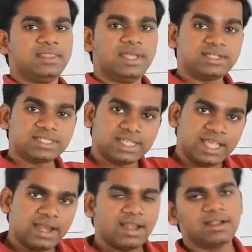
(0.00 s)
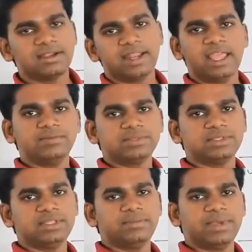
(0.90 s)
that scalar times
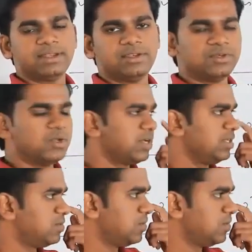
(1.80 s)
the magnitude. Okay.